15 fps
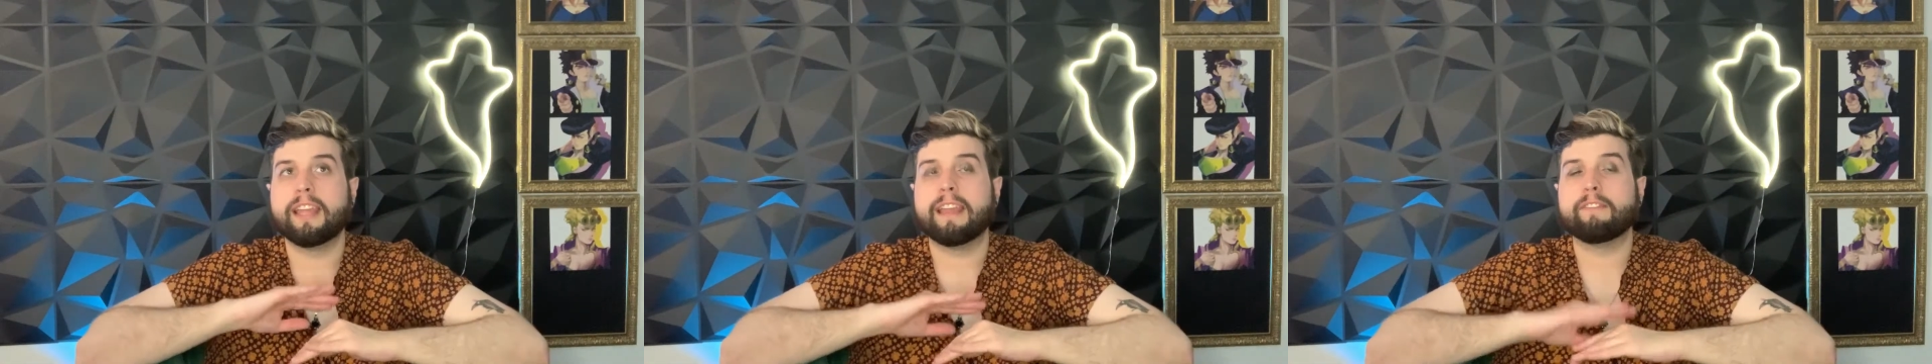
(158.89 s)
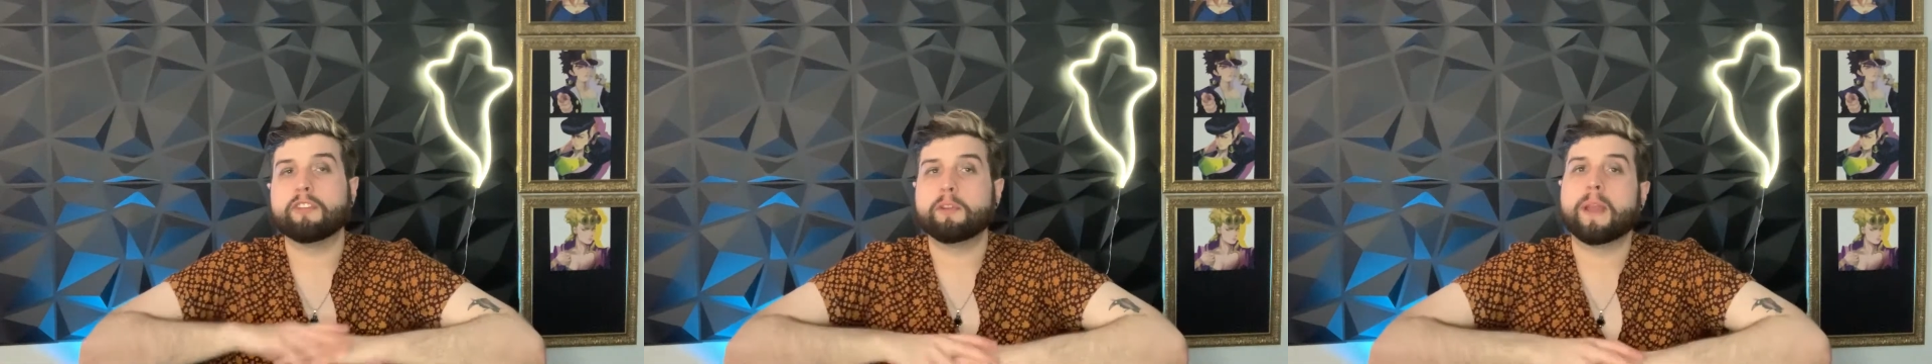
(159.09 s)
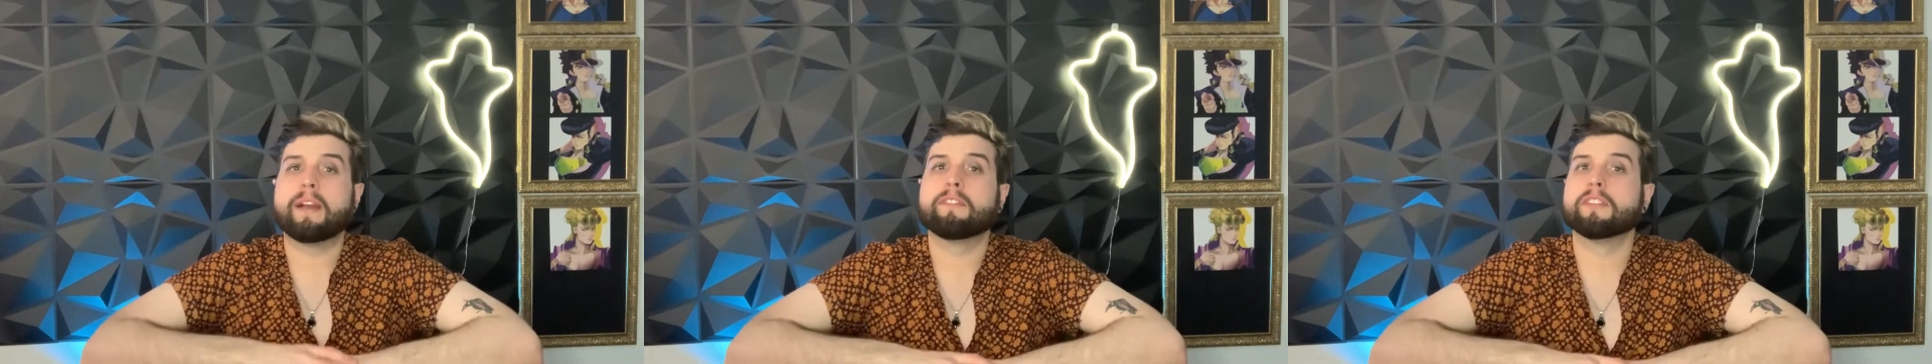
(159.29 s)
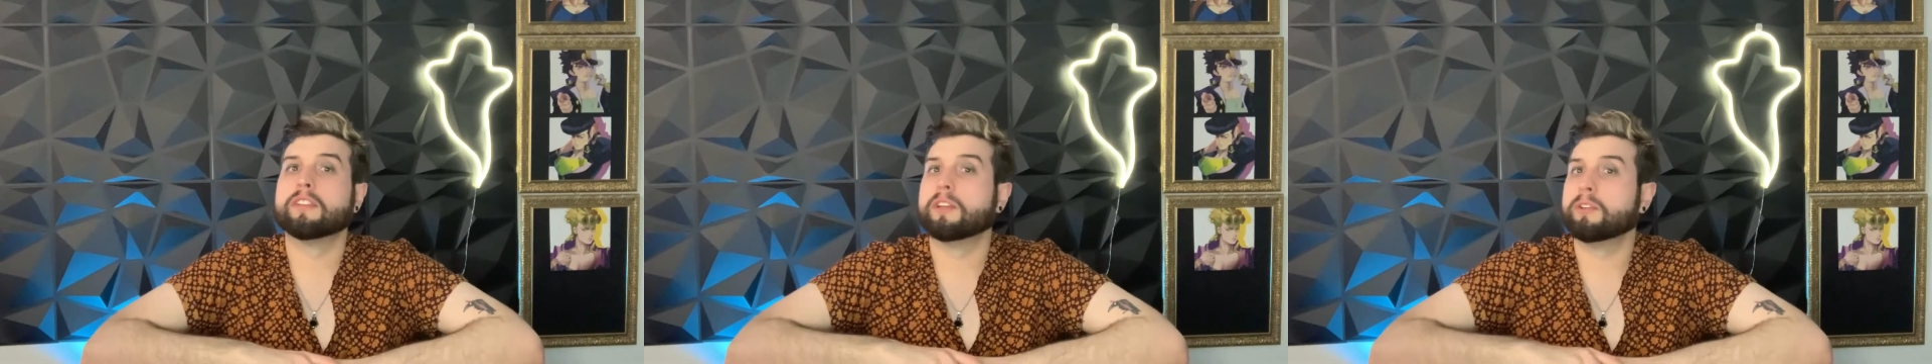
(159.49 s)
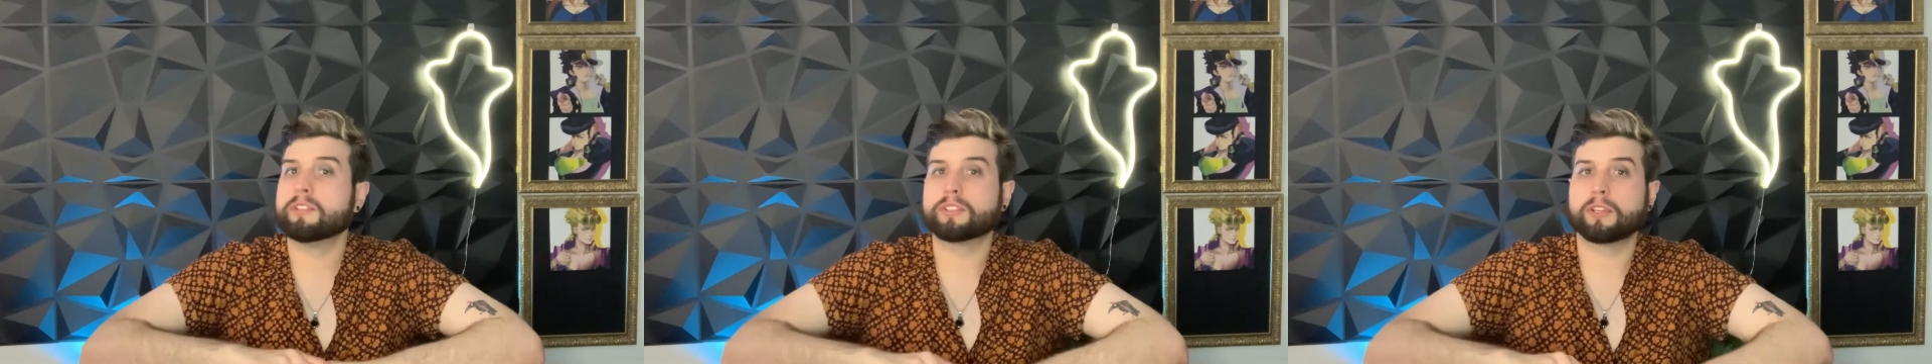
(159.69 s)
If you have a
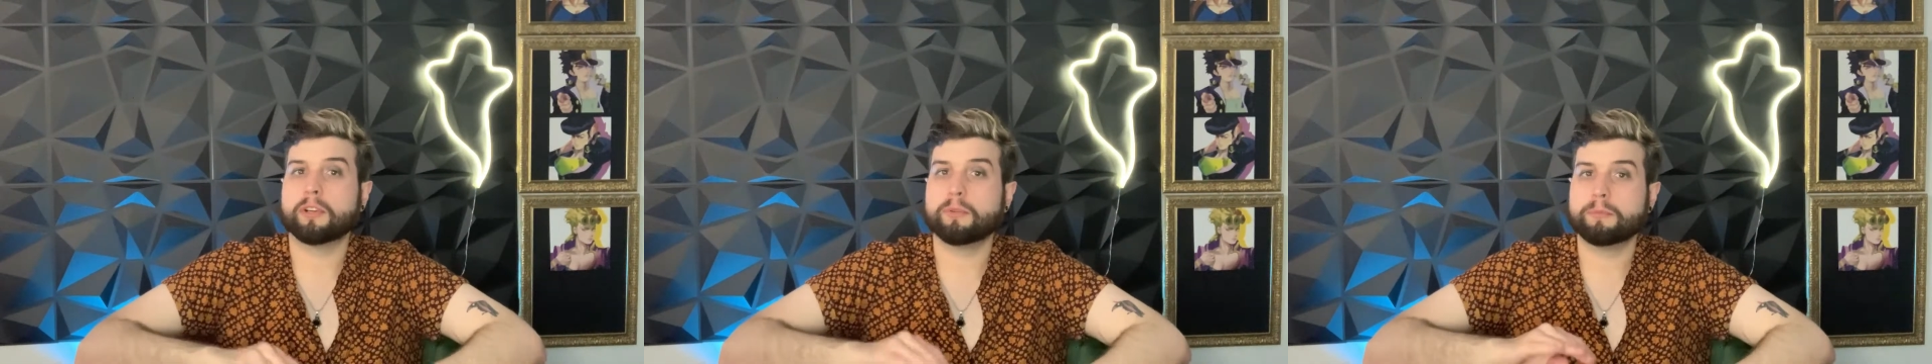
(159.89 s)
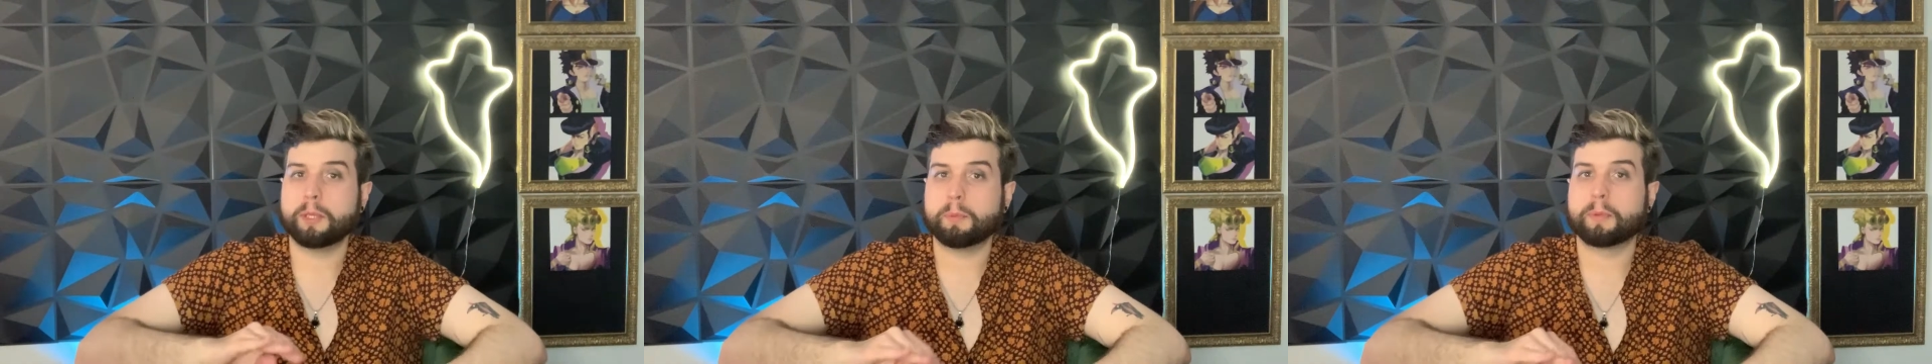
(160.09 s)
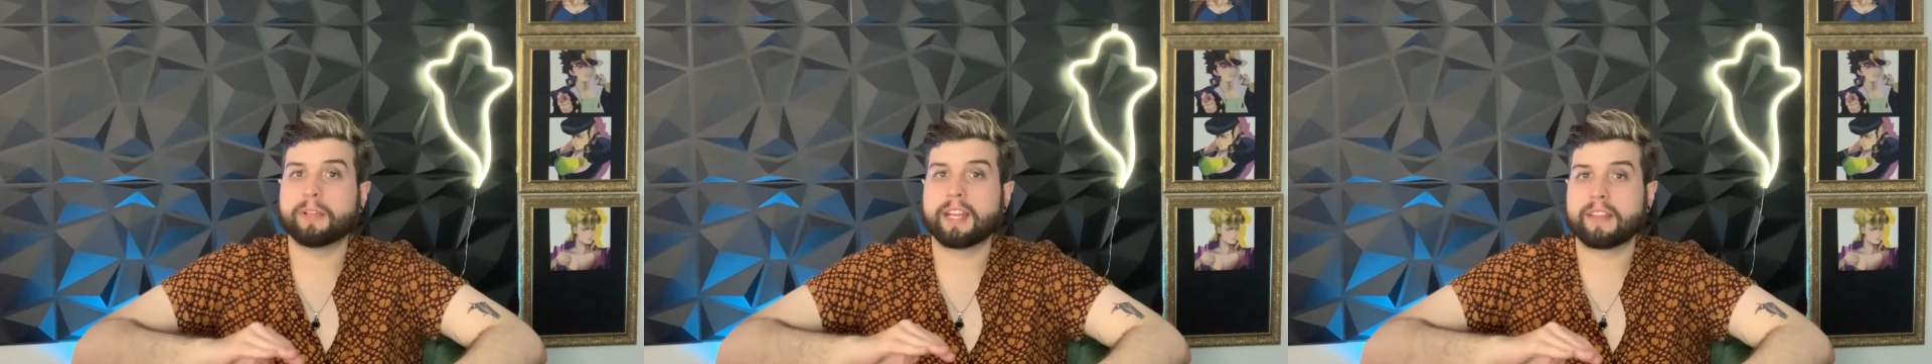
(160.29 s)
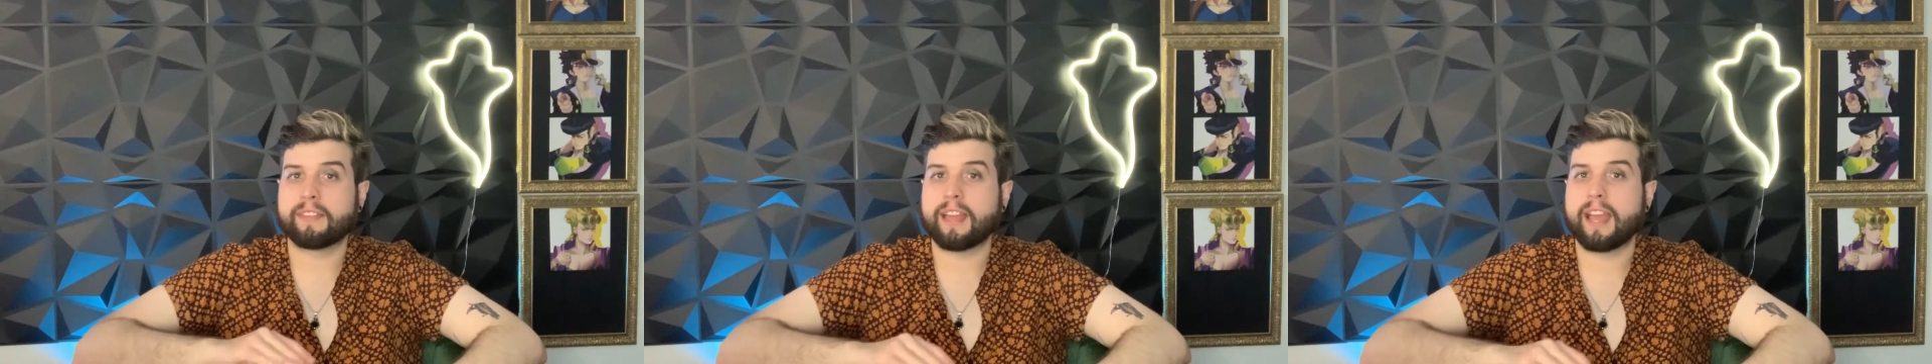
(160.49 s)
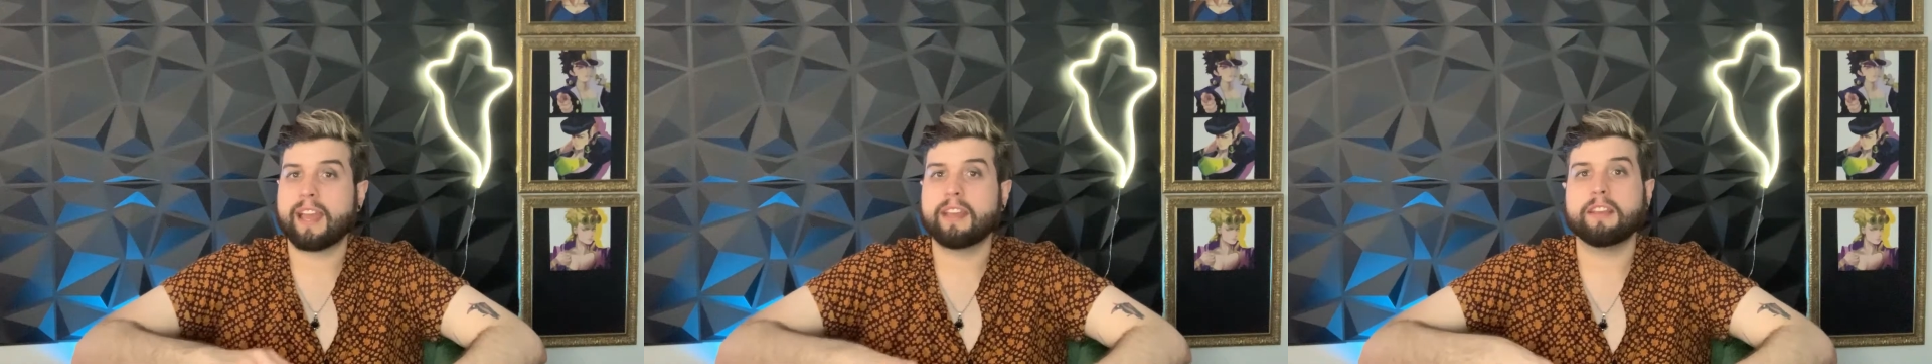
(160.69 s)
Lowe's or Home Depot like
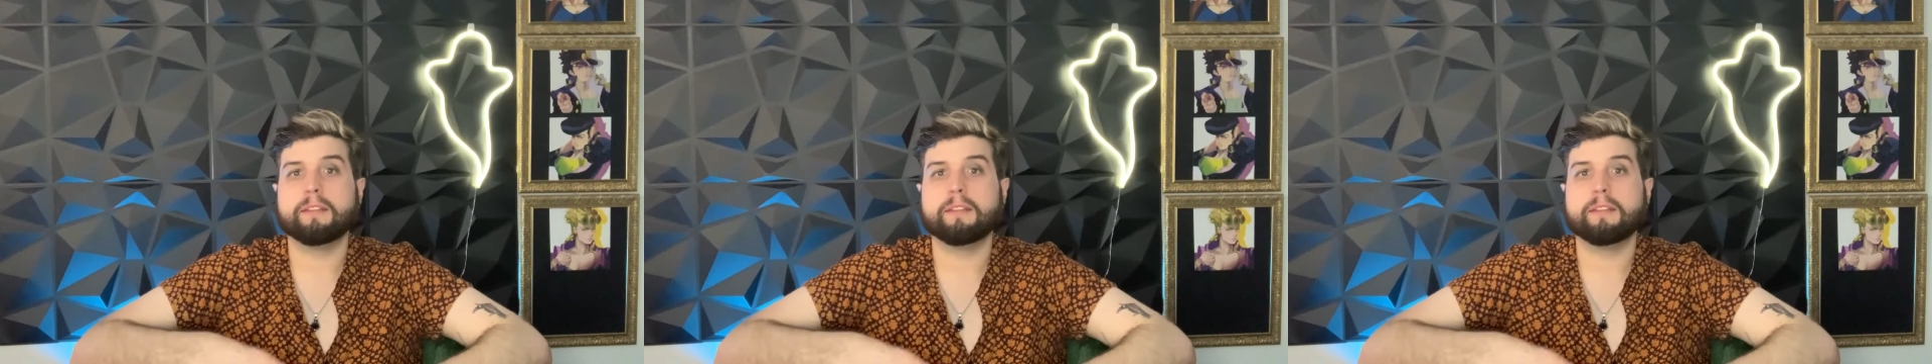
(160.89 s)
that,